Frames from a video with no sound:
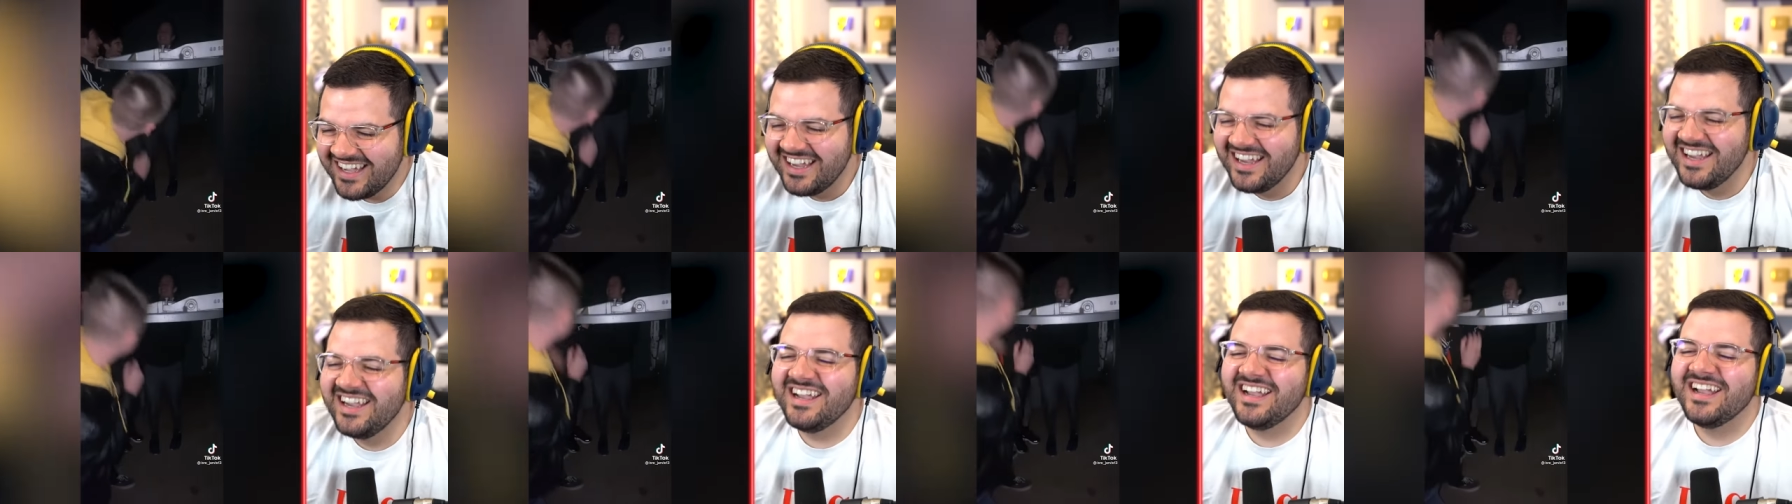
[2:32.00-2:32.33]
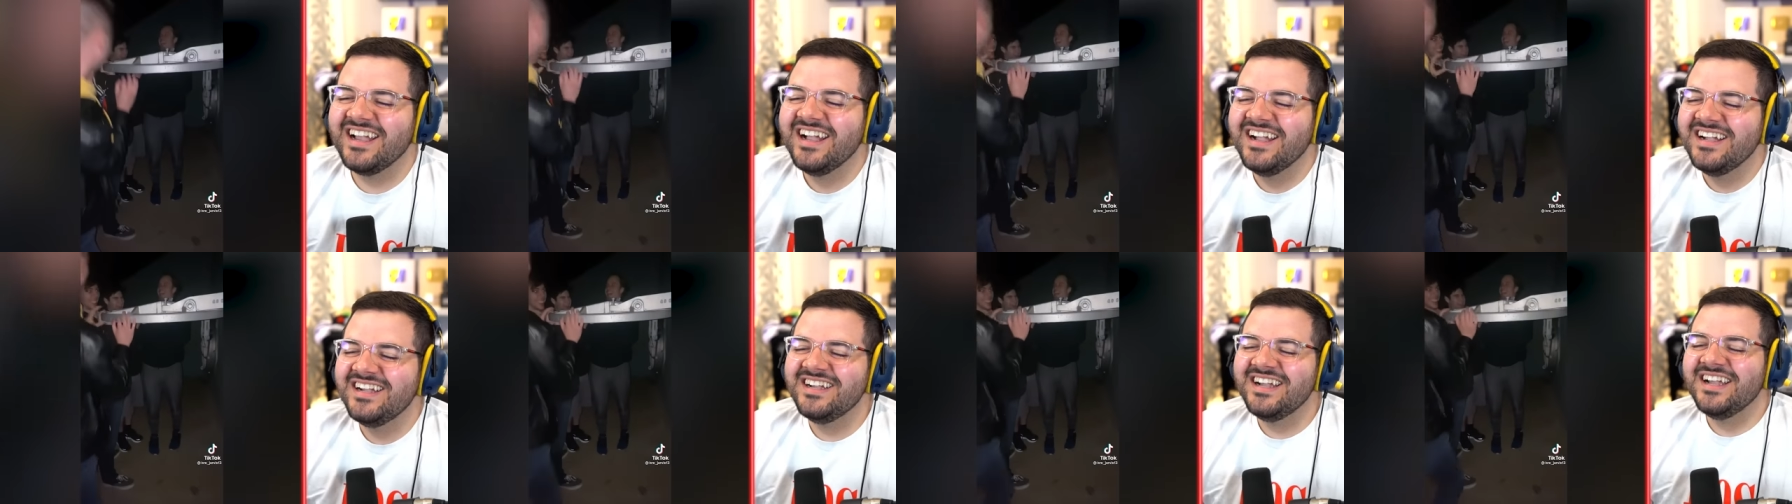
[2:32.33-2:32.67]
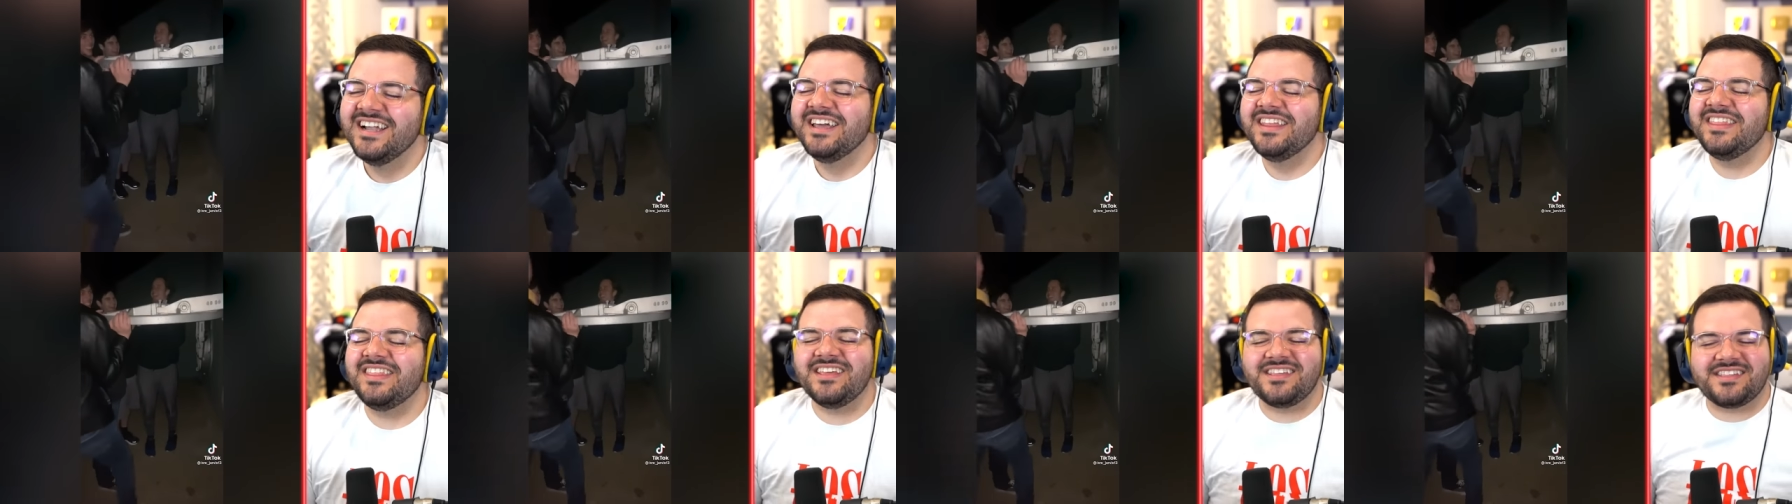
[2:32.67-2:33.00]
yo.
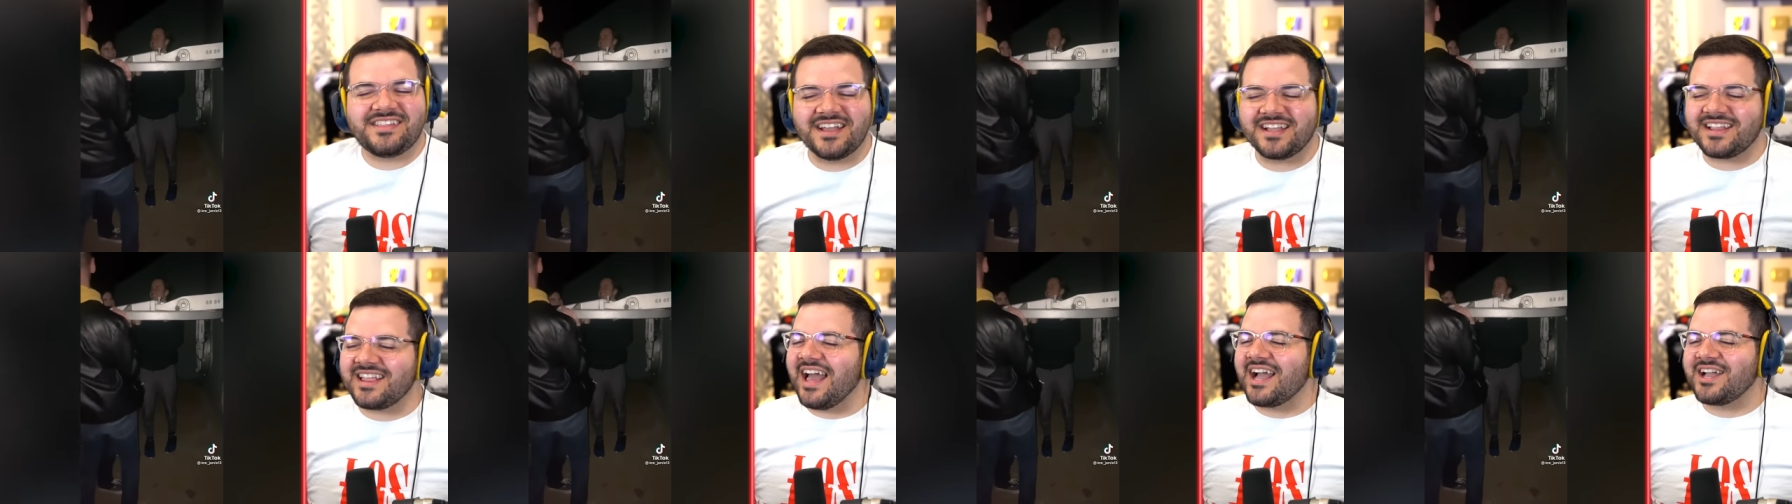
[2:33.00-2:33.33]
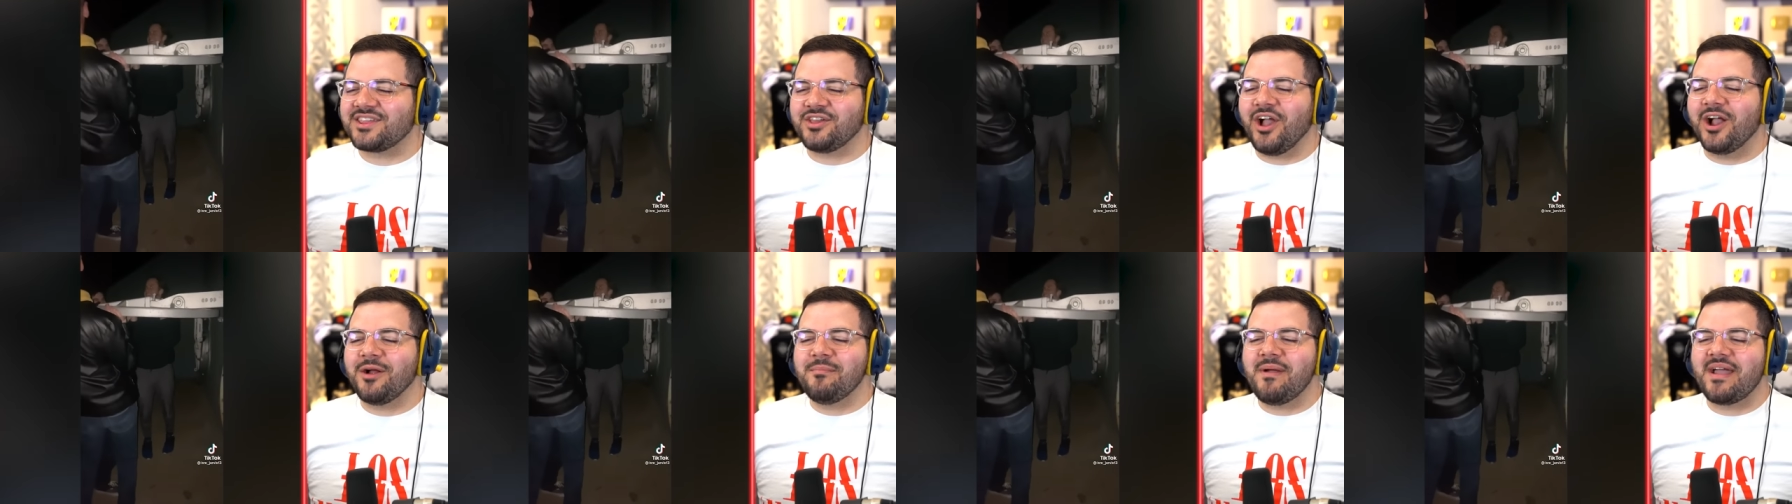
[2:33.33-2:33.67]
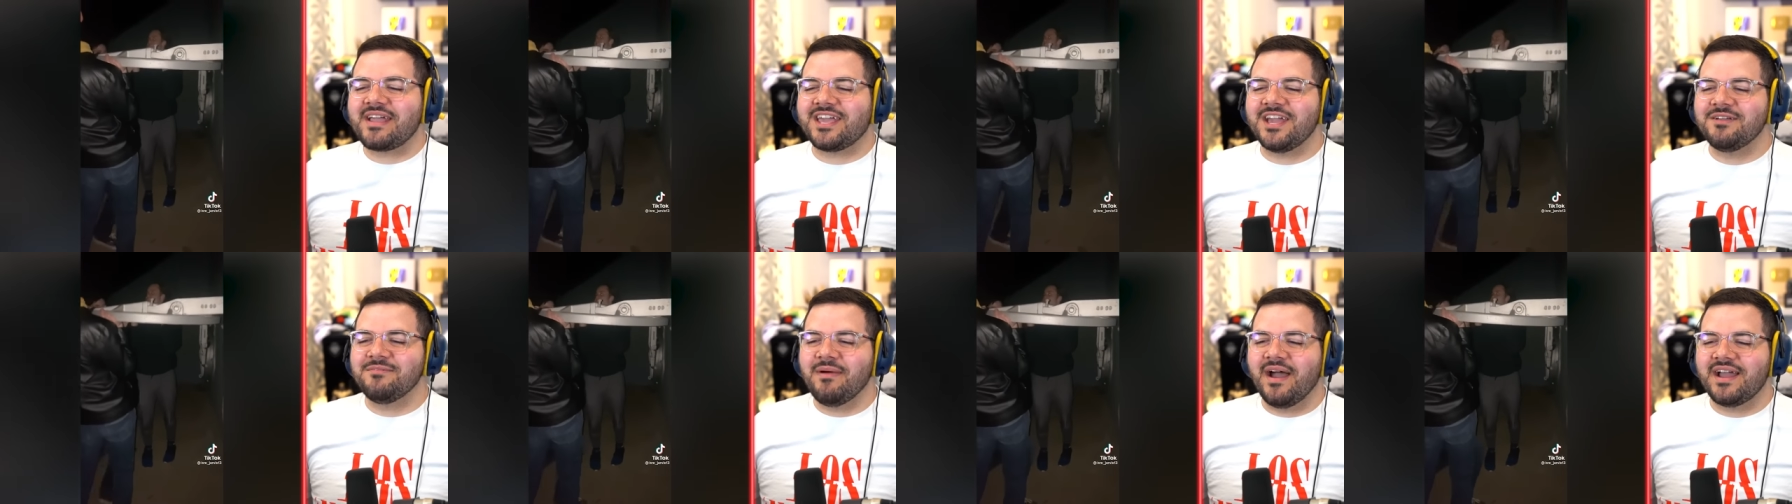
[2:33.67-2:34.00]
These TikToks are
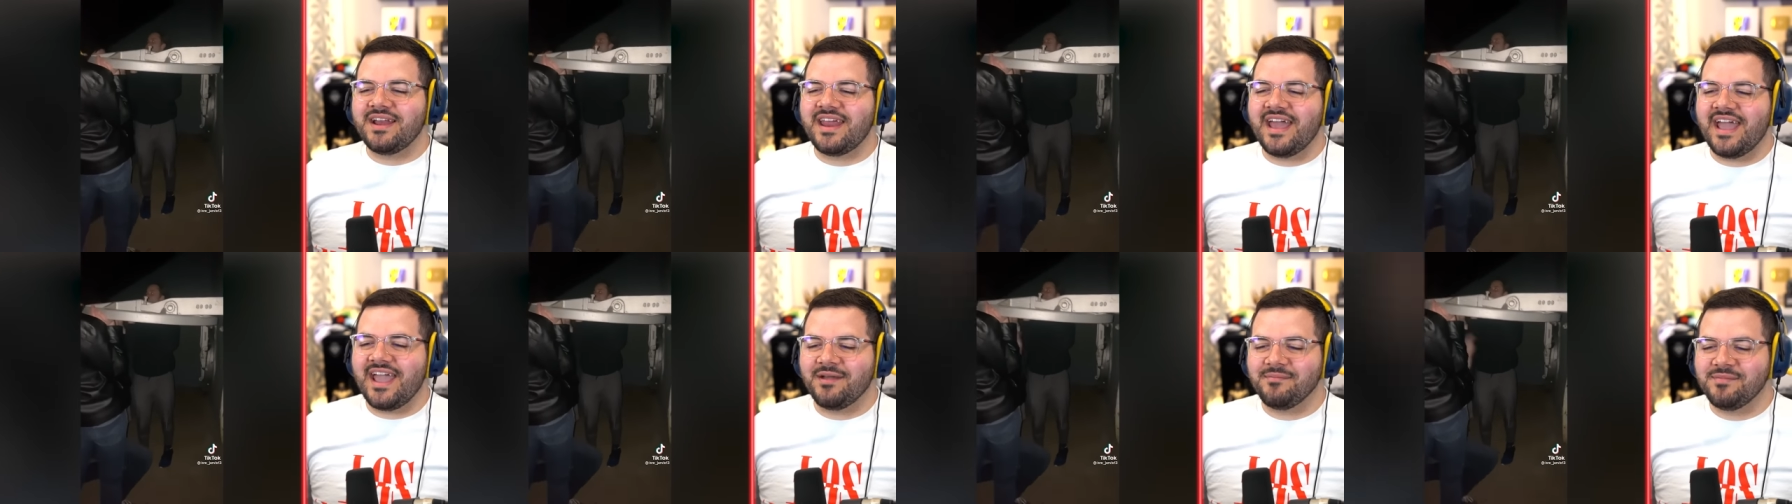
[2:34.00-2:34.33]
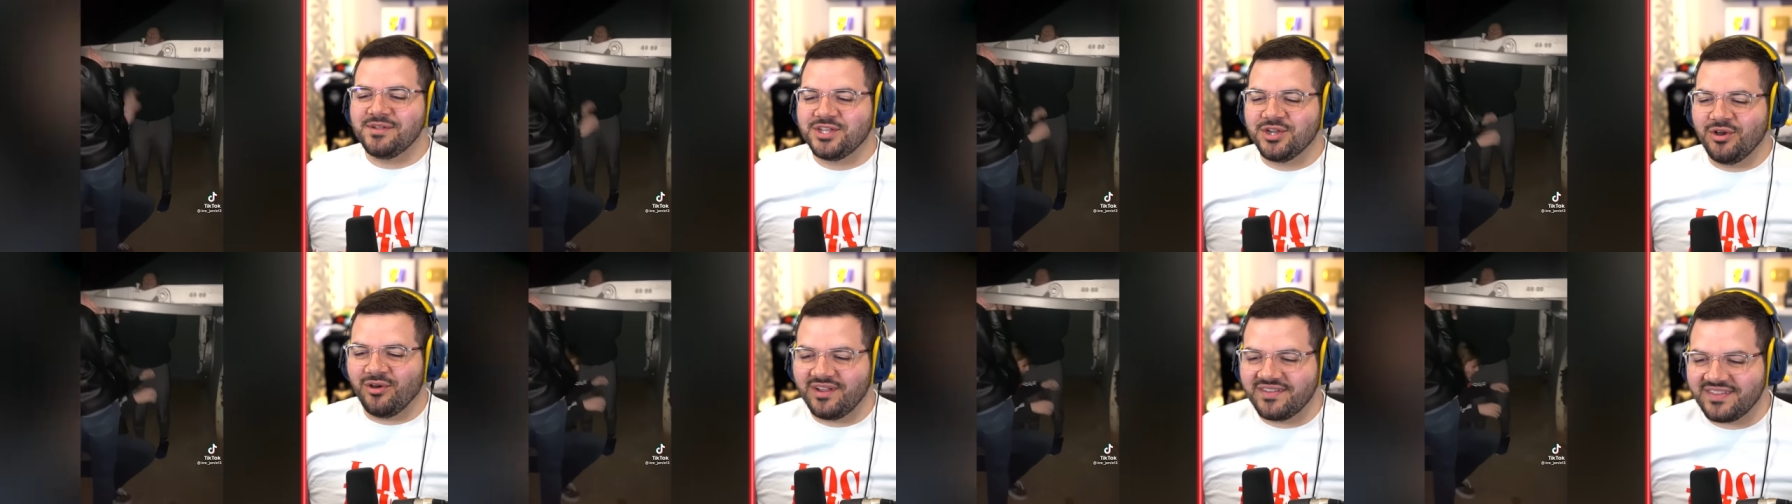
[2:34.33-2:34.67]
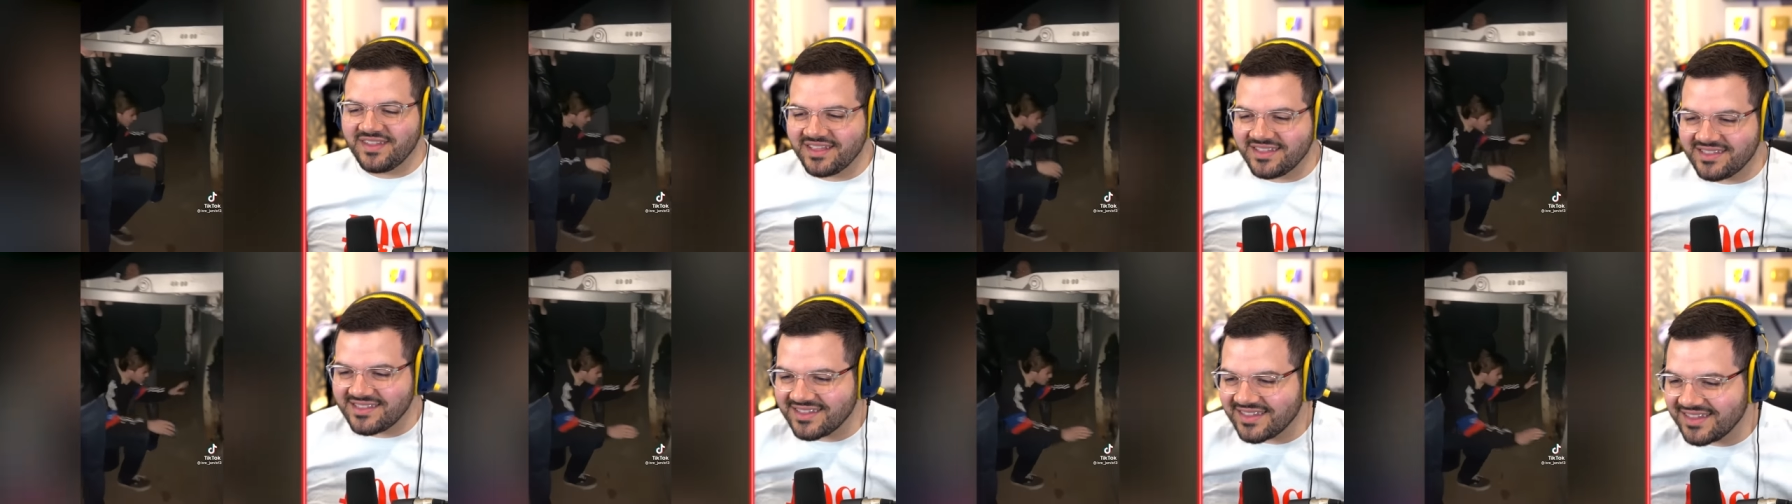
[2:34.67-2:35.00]
making my day. I'm enjoying
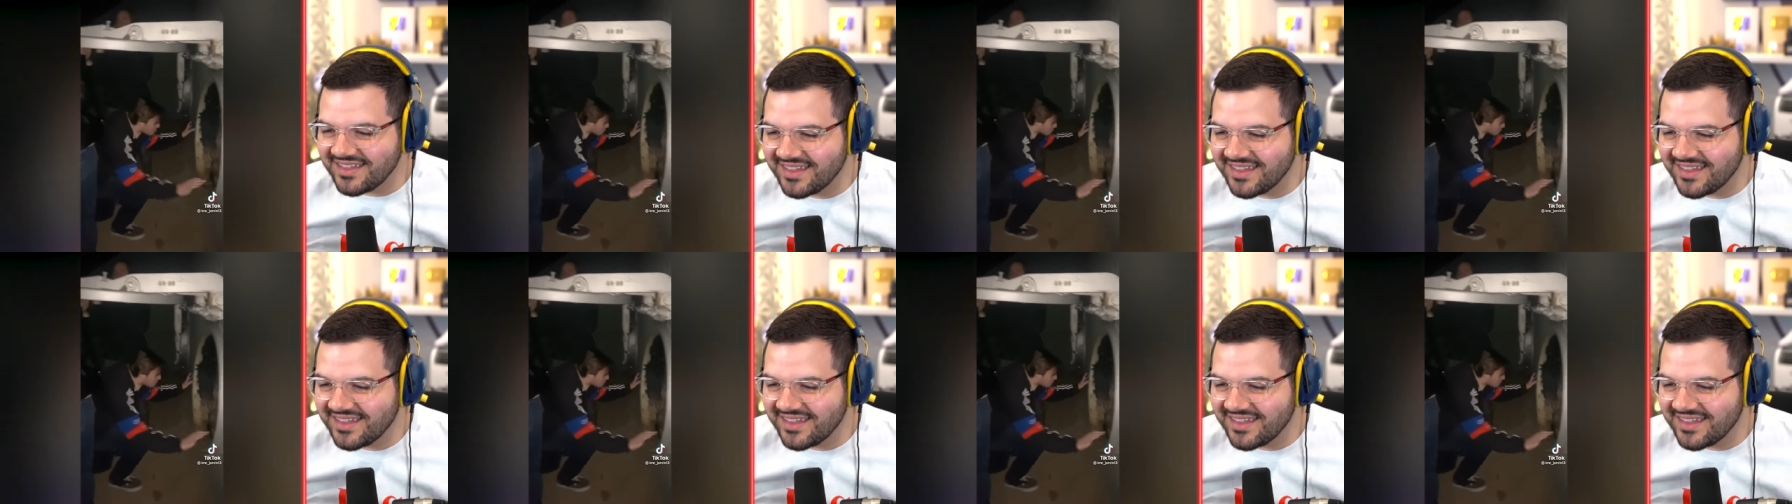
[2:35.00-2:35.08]
this.